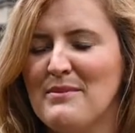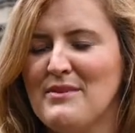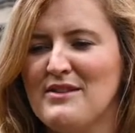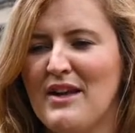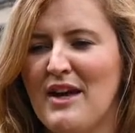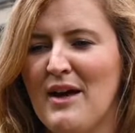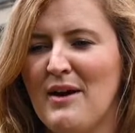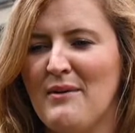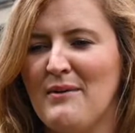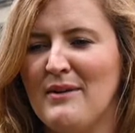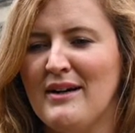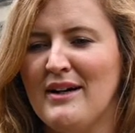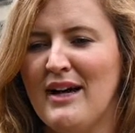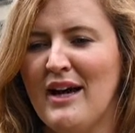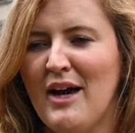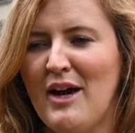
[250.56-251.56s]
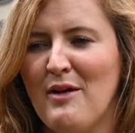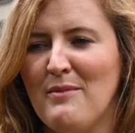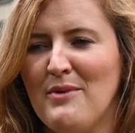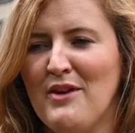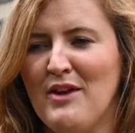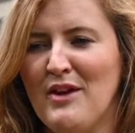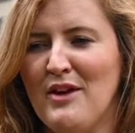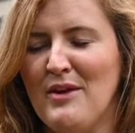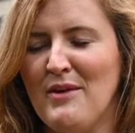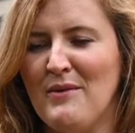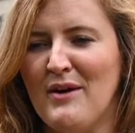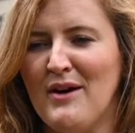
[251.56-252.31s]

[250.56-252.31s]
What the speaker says: So I hope you